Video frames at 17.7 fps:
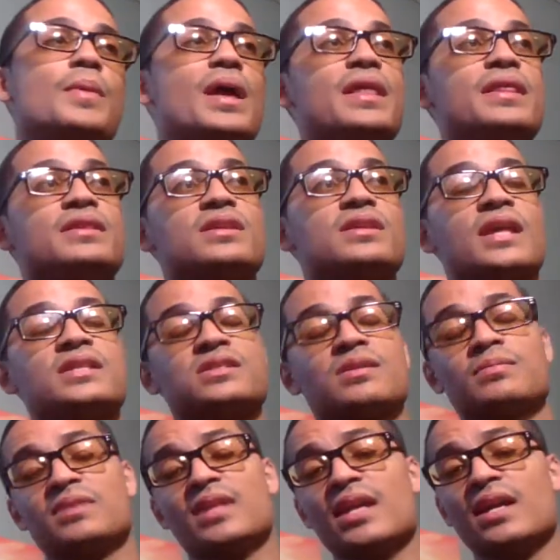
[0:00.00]
and and
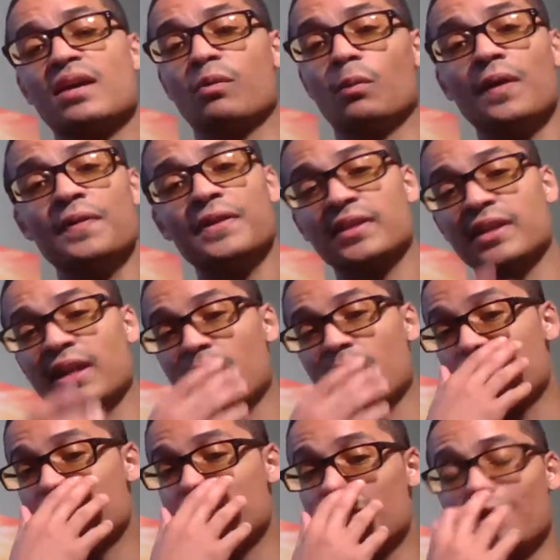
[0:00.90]
something one thing that I
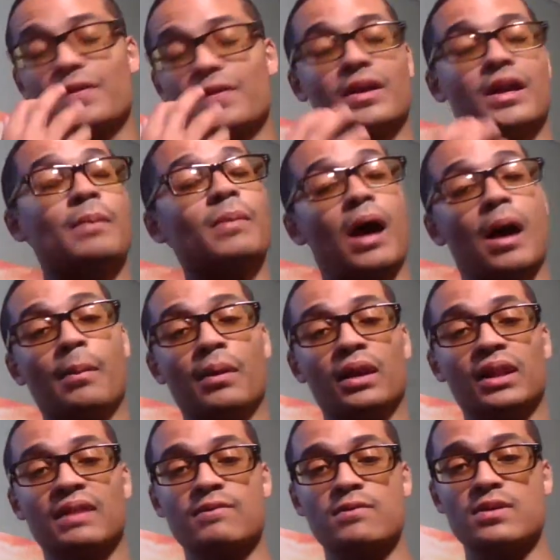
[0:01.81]
revealed, and I'm, I'm gonna
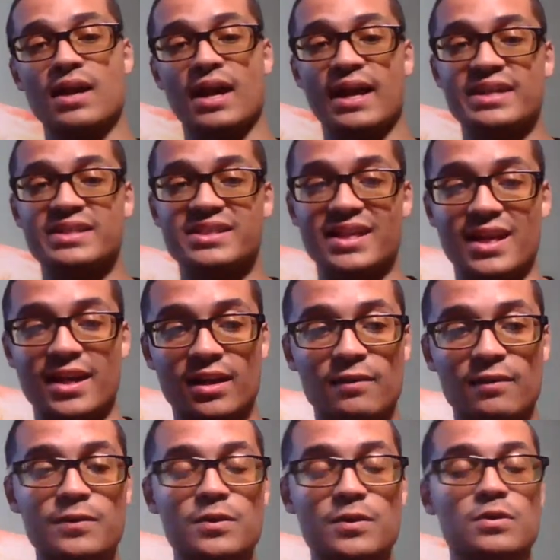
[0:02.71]
leave you guys the
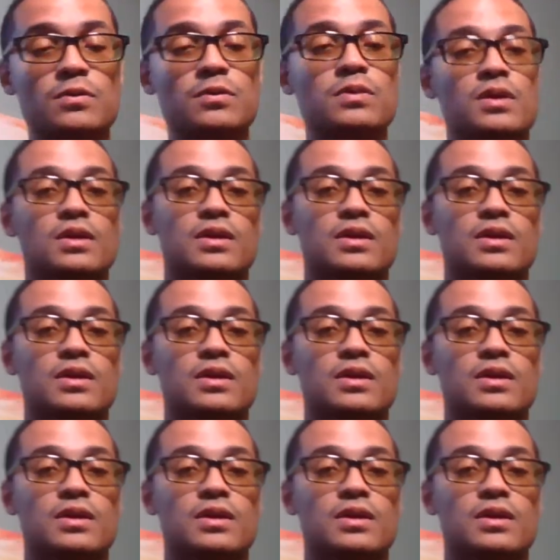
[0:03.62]
interview,